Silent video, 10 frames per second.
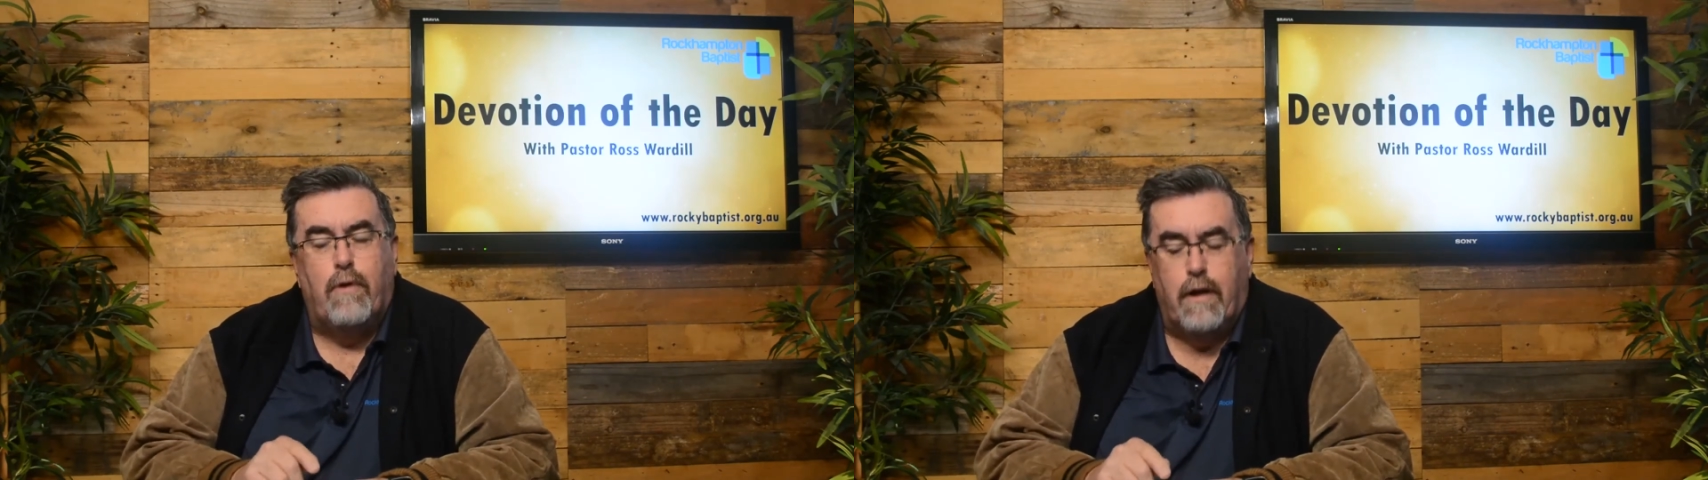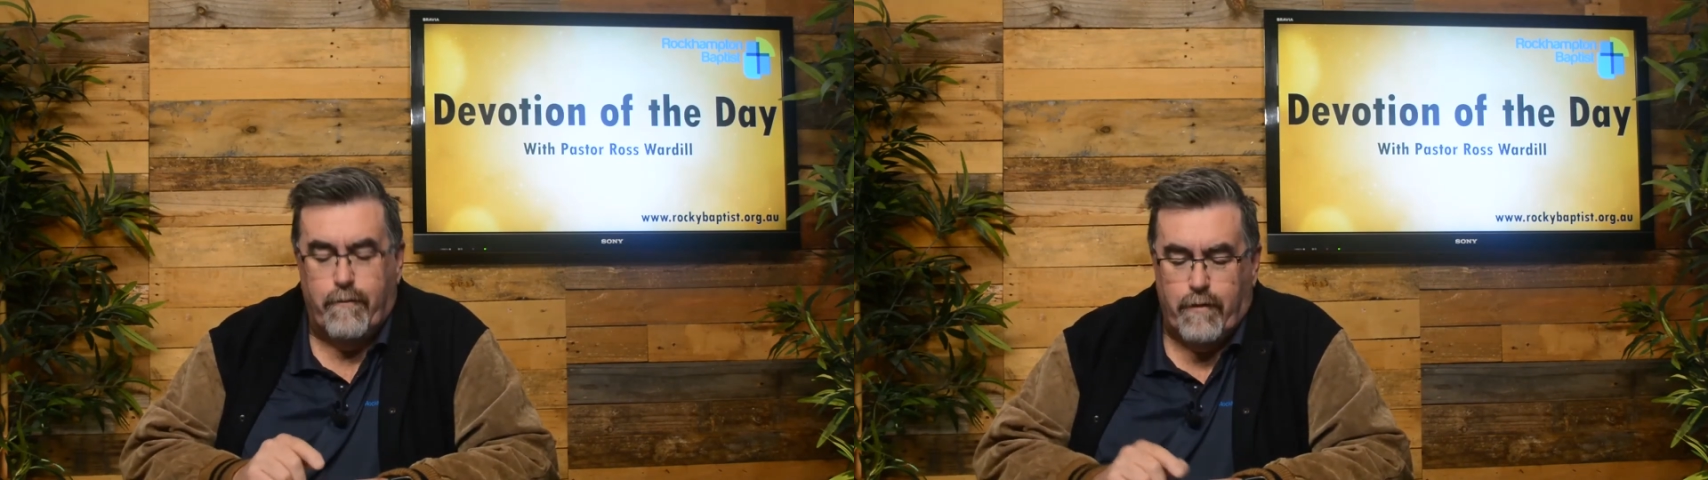
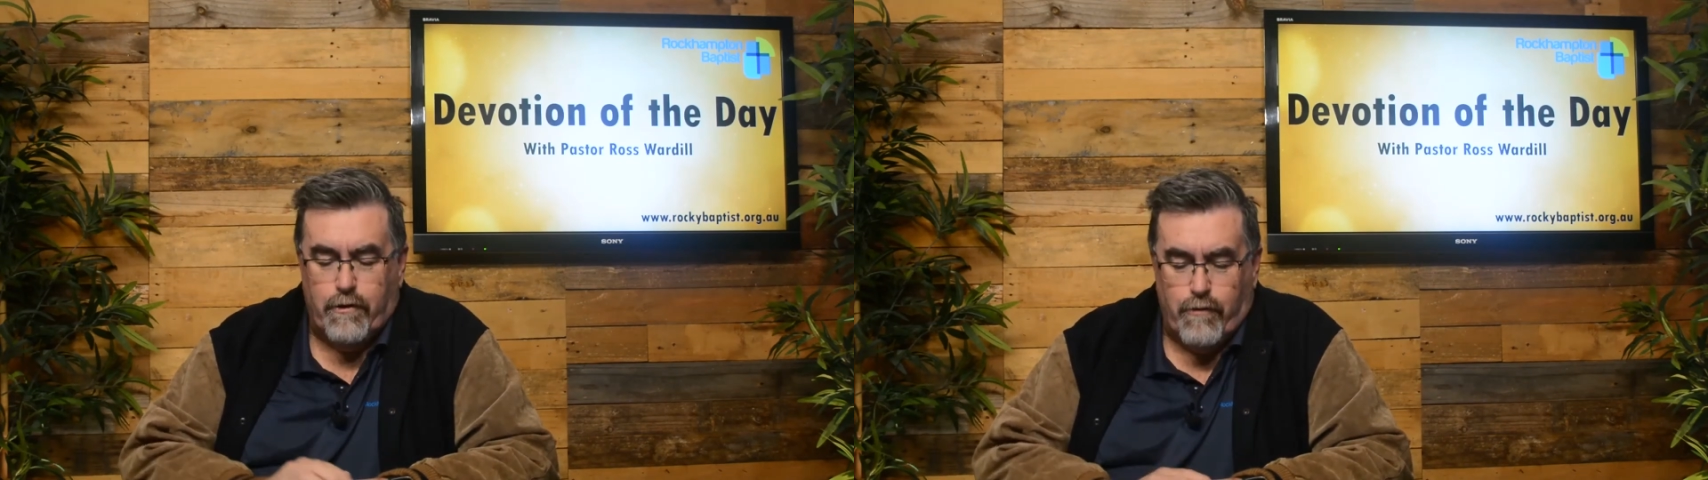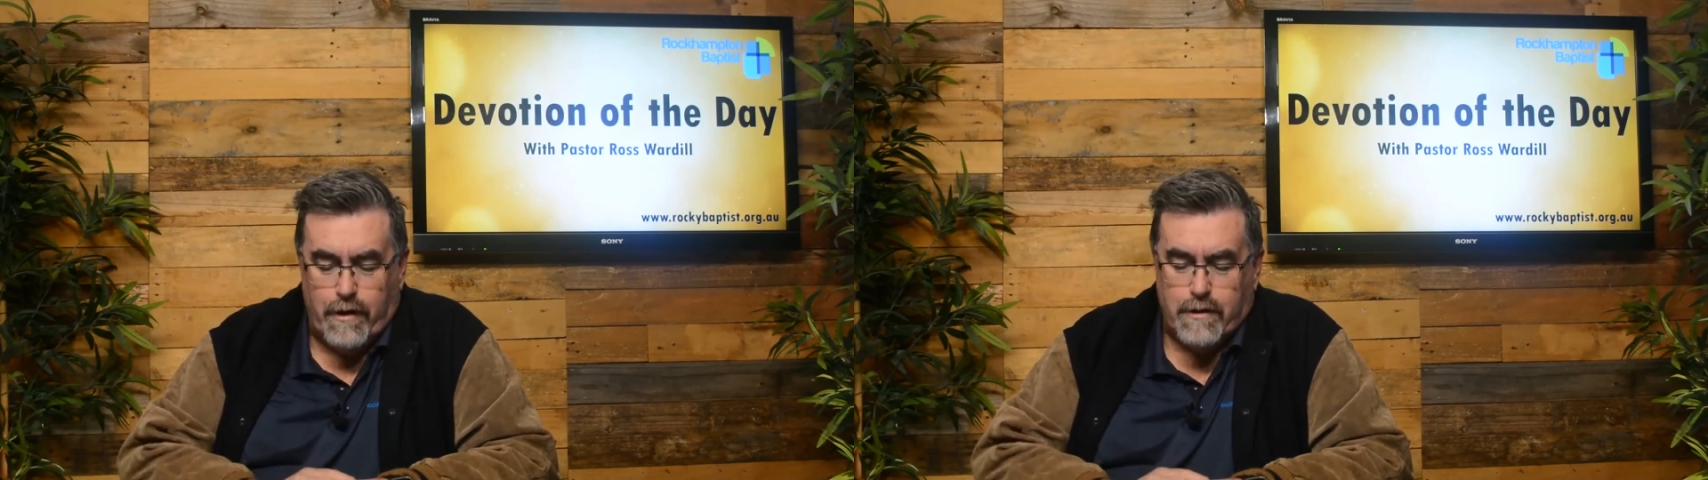Living
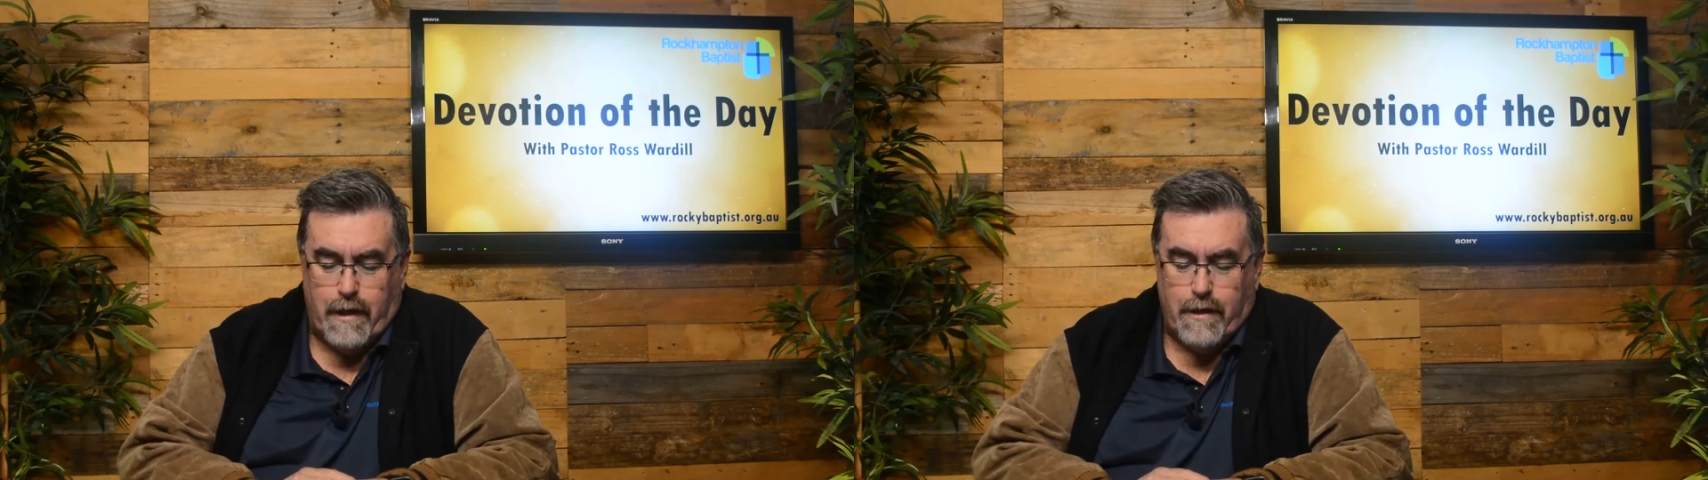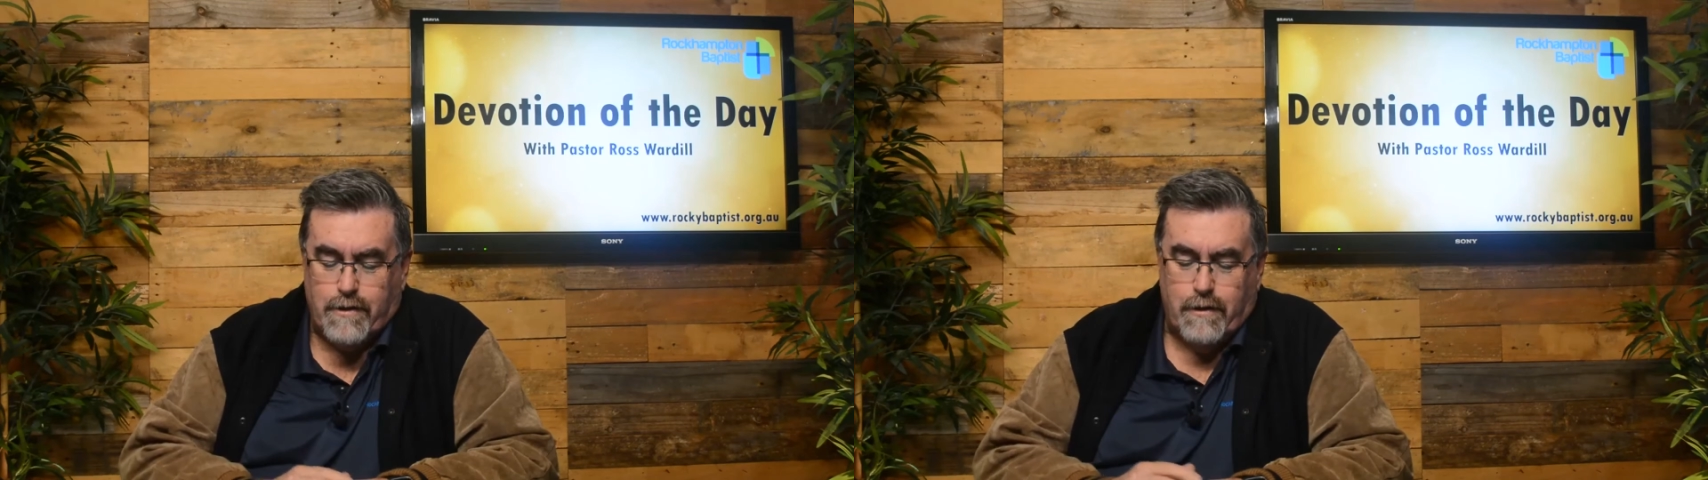
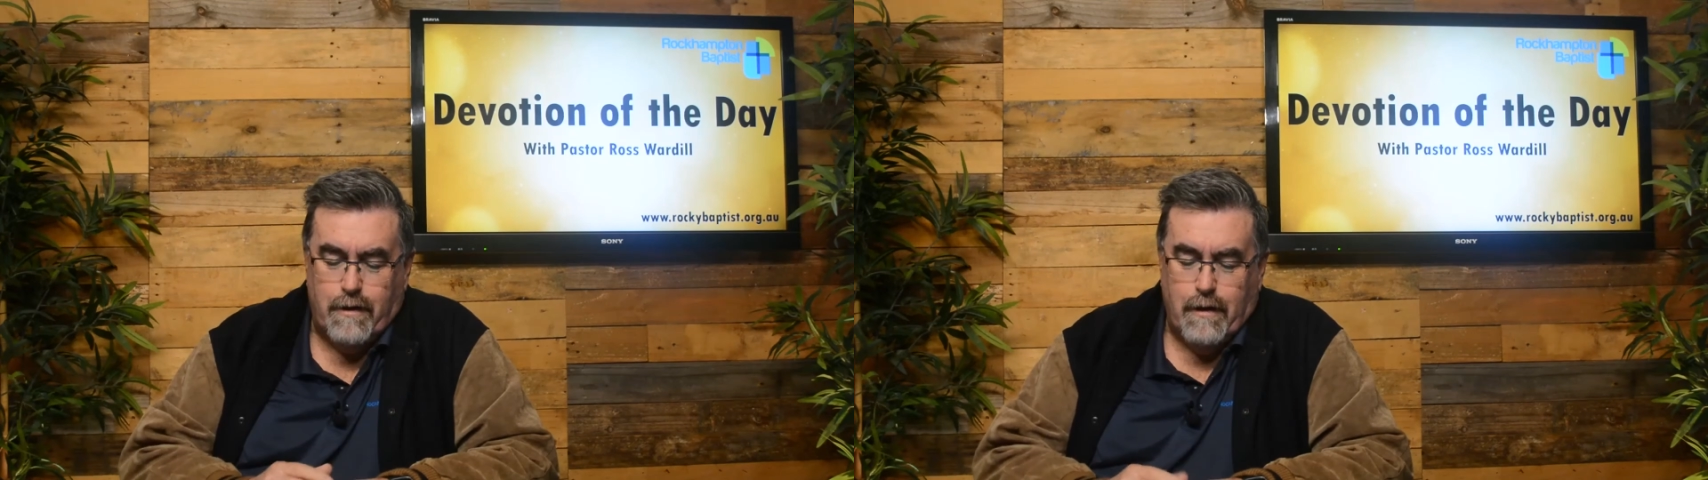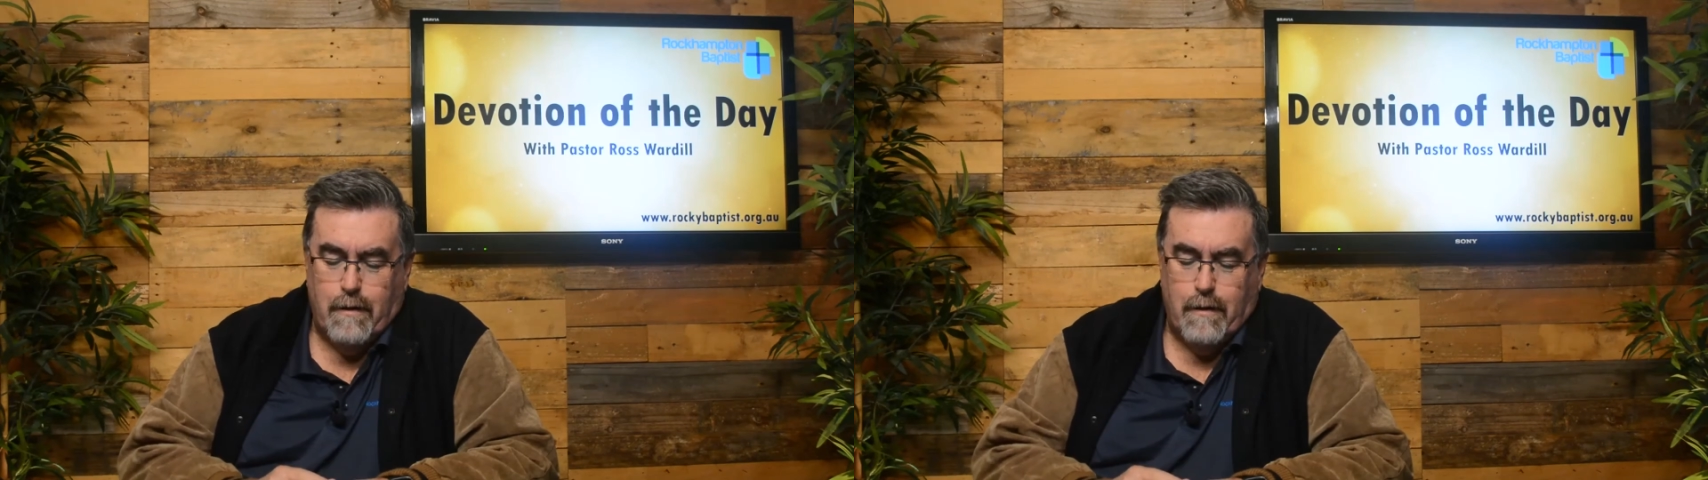Translation